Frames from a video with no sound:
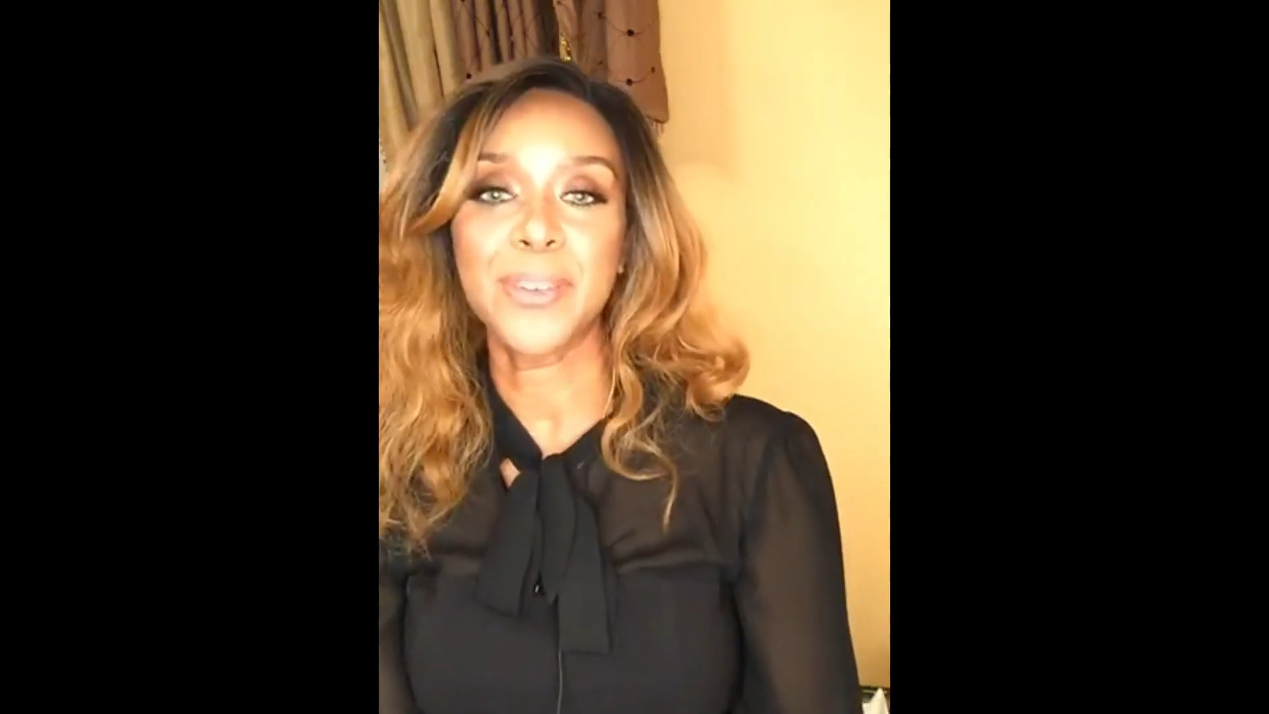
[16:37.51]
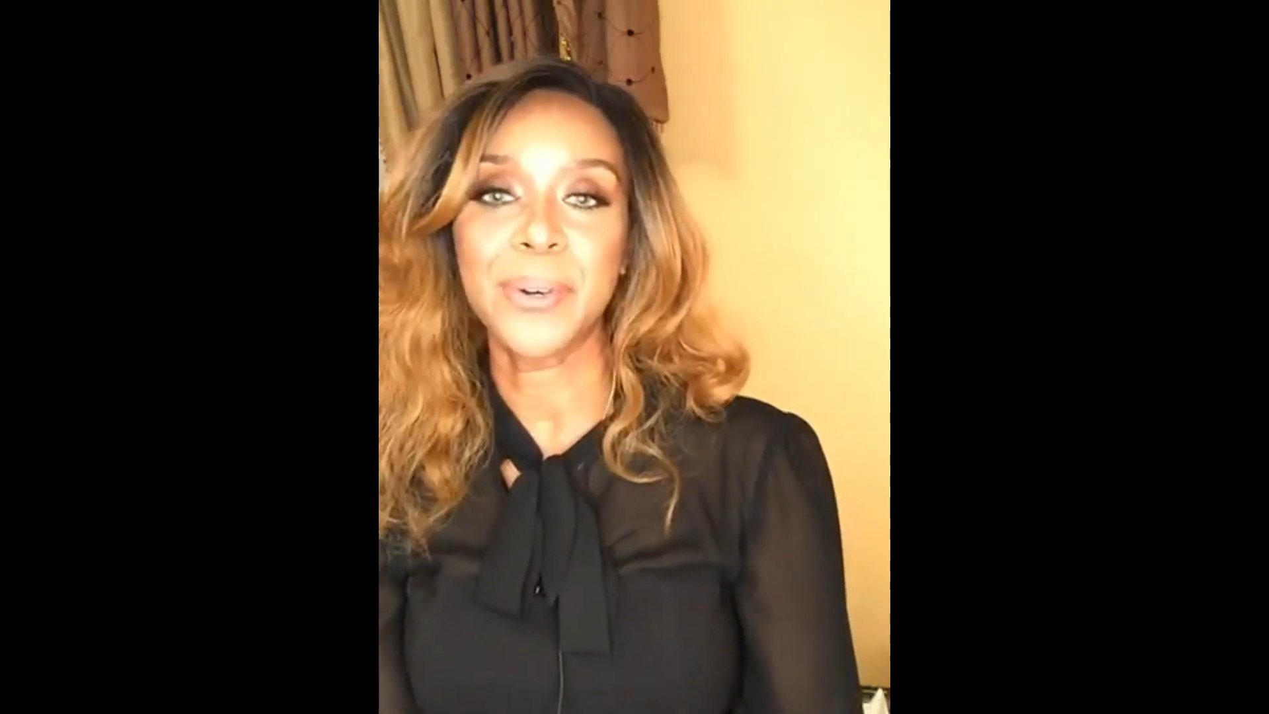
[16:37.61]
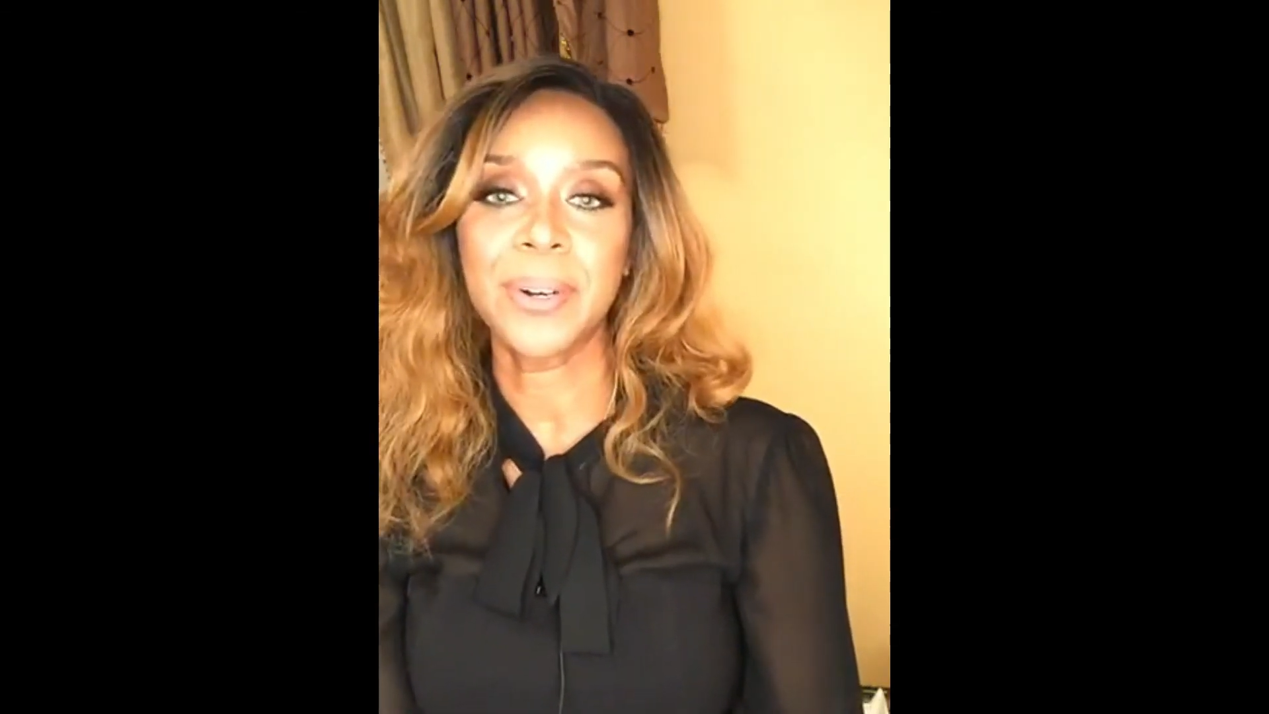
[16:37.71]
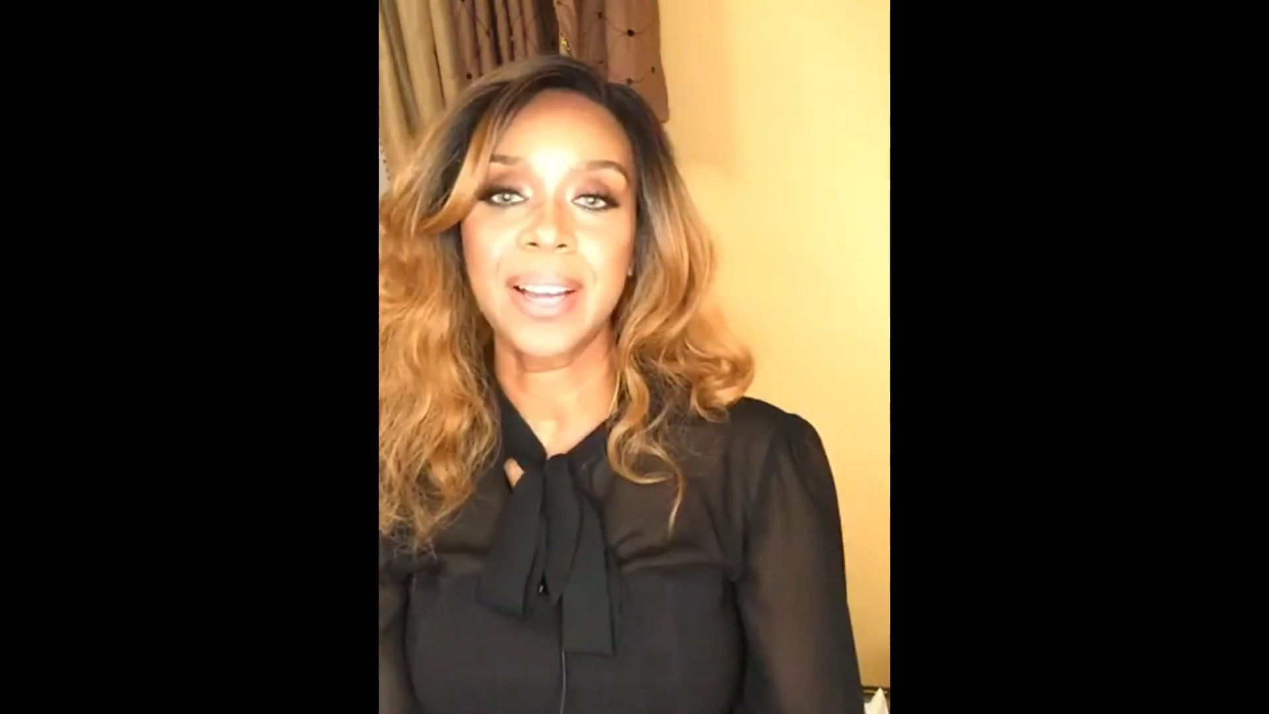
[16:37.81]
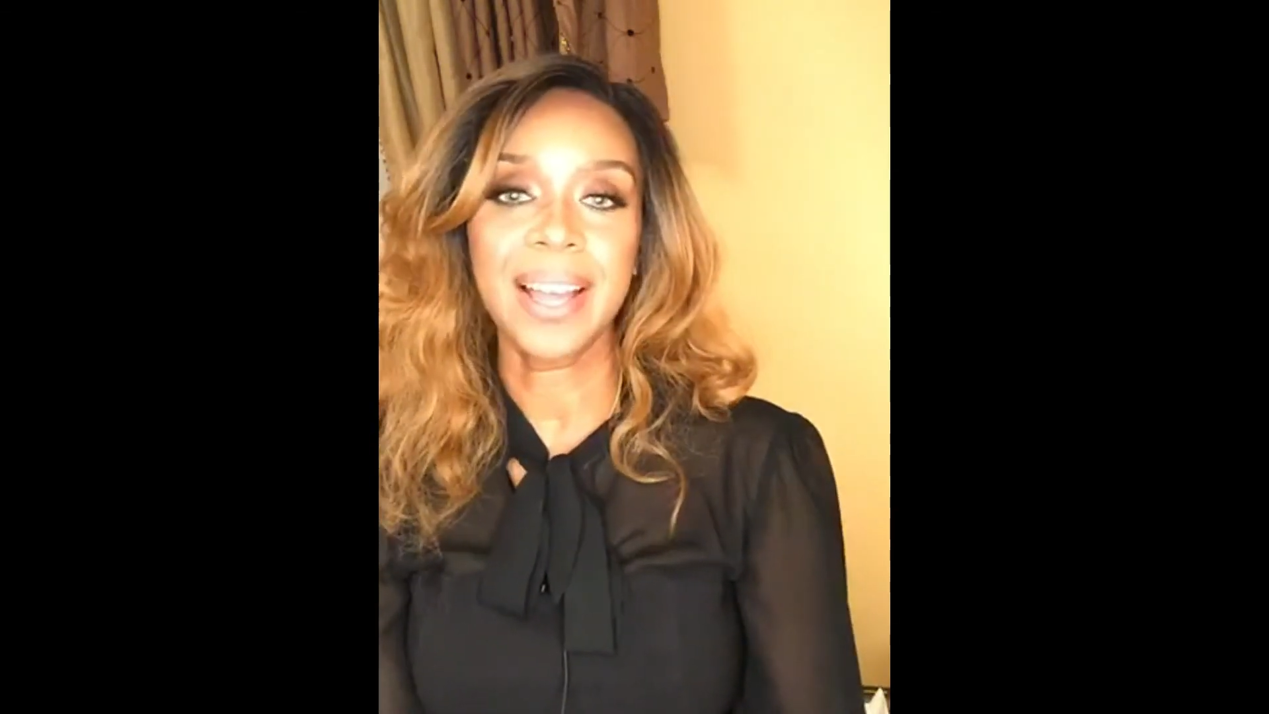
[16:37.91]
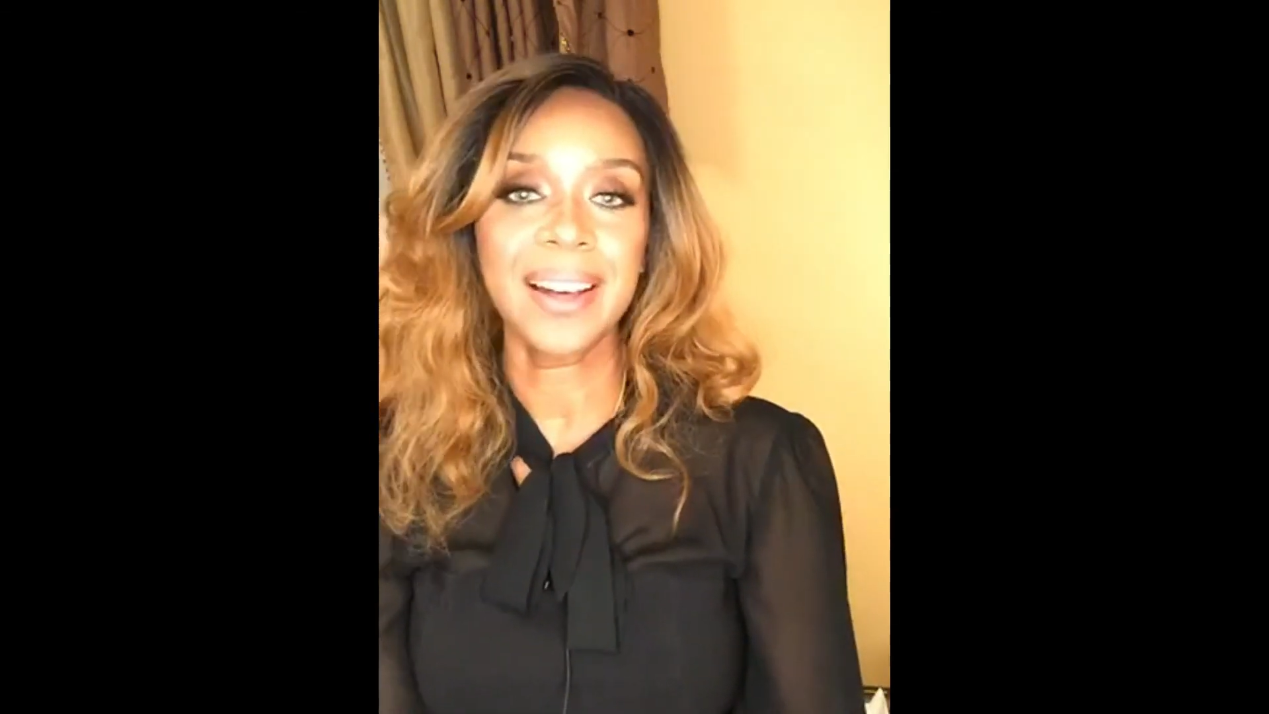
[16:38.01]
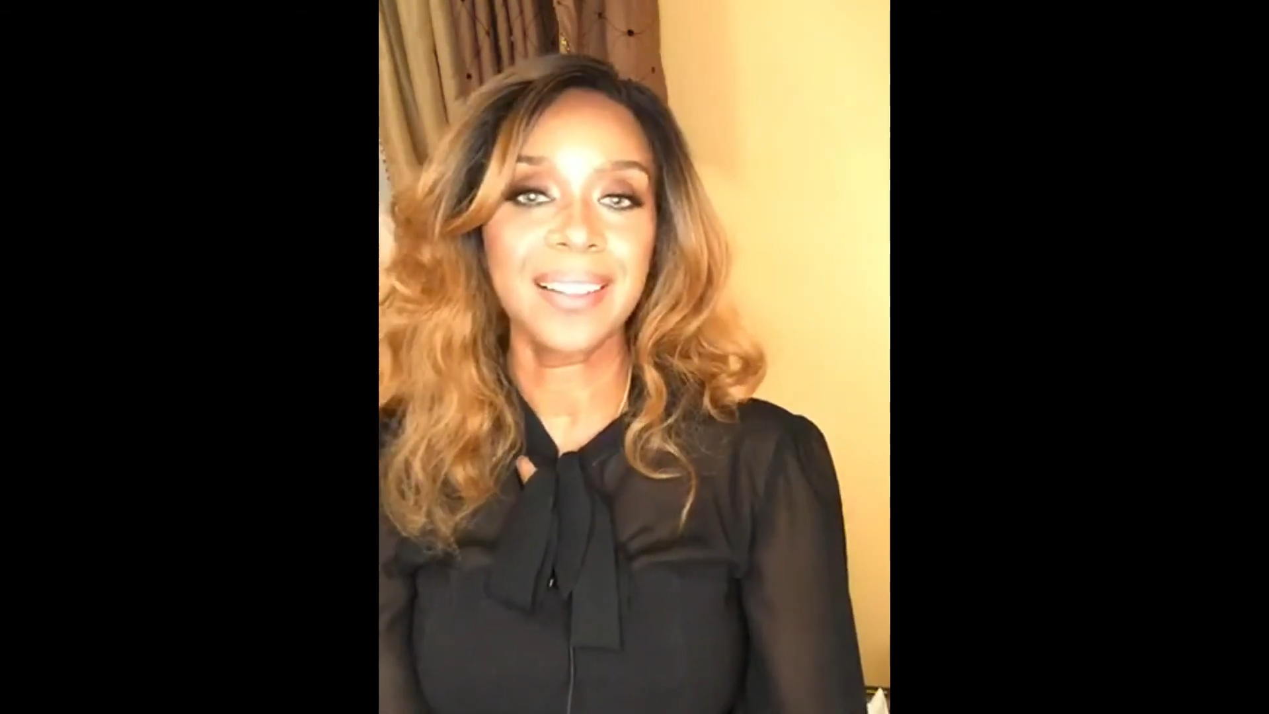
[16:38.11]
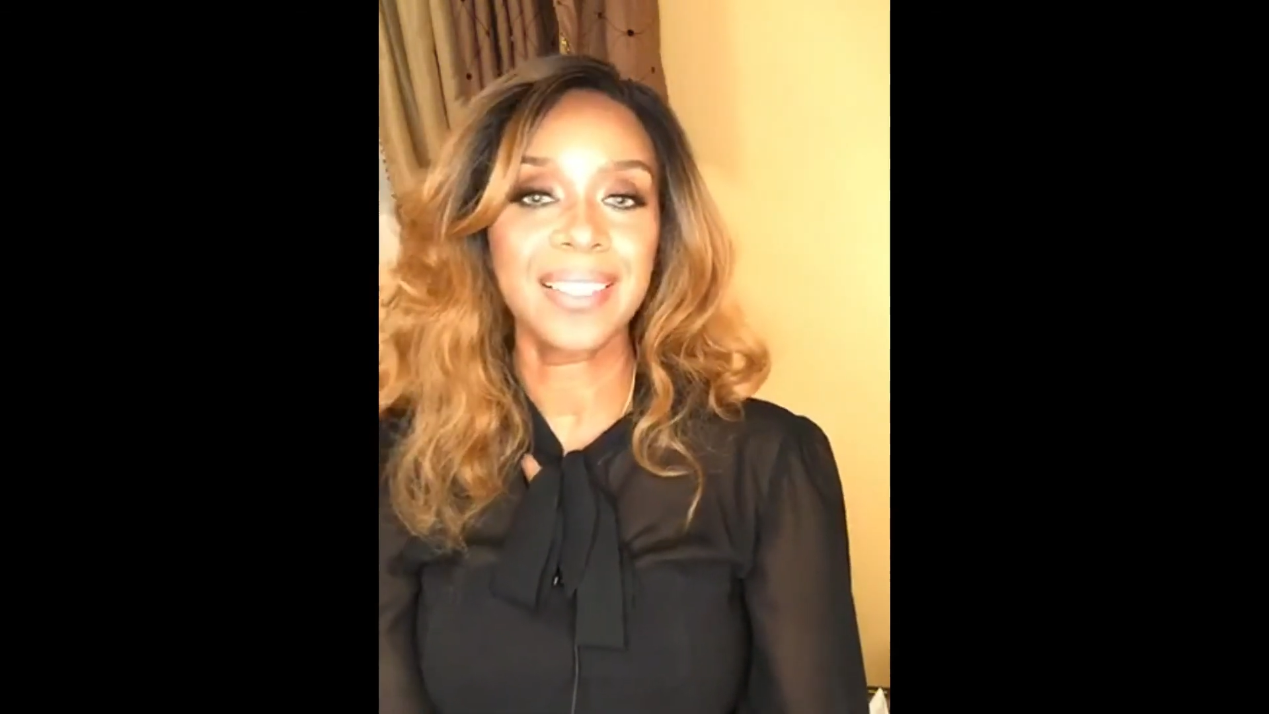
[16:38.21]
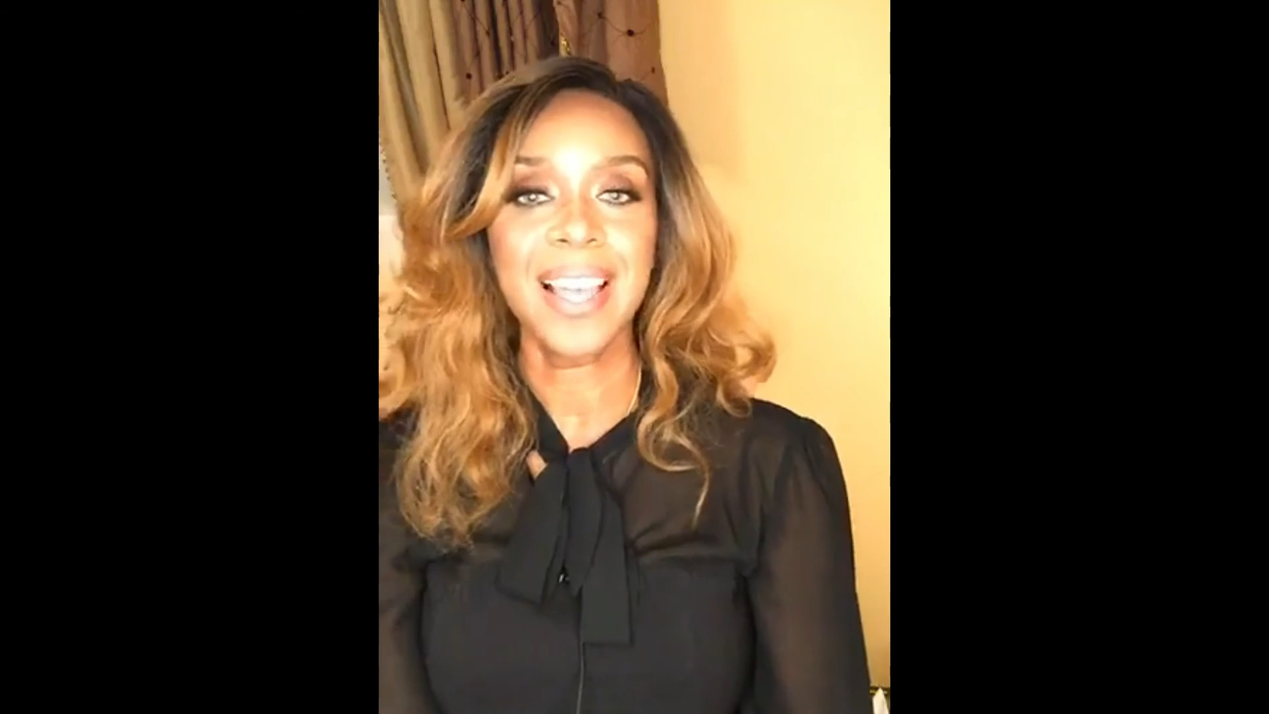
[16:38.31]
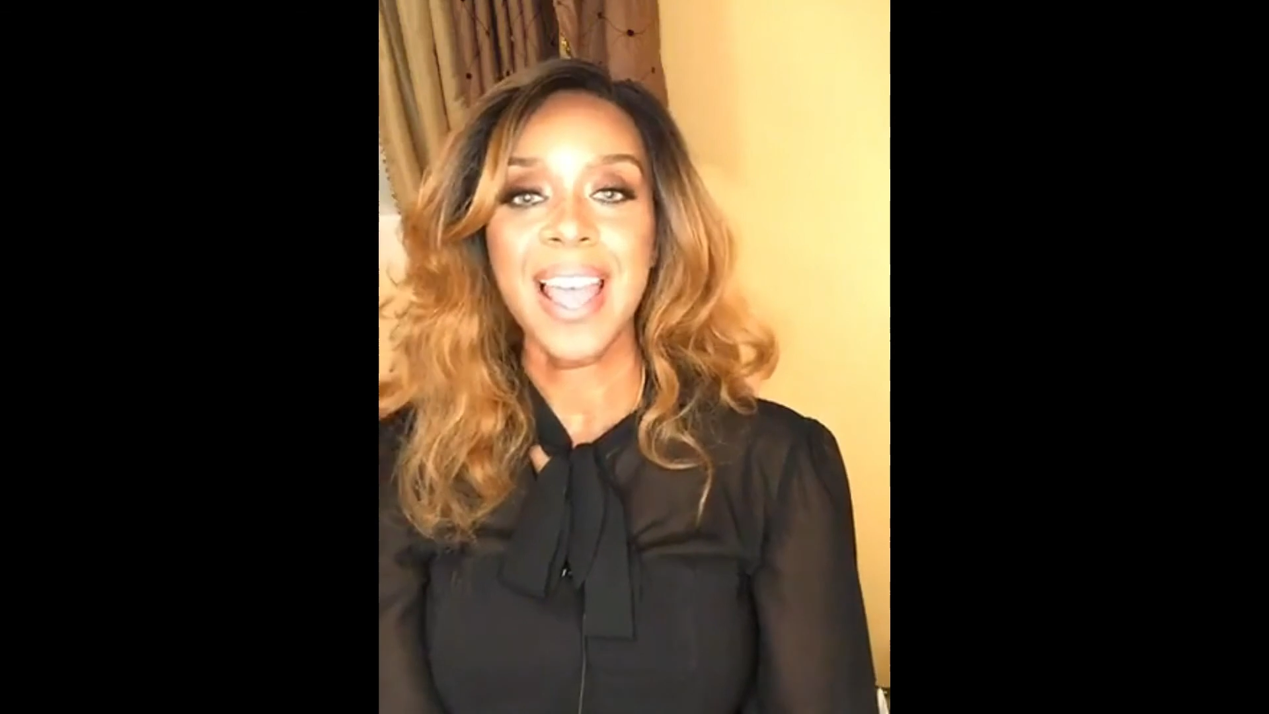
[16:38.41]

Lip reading: your health,